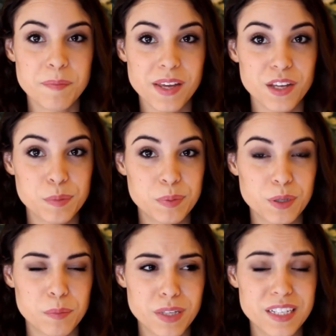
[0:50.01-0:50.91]
make a
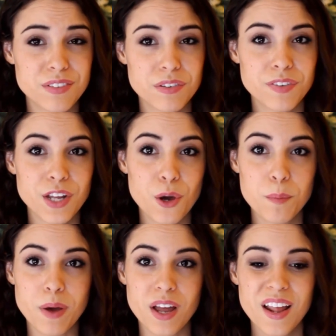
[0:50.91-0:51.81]
completely different video
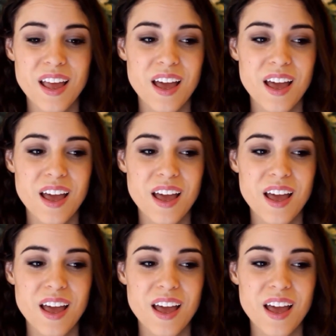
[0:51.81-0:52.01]
but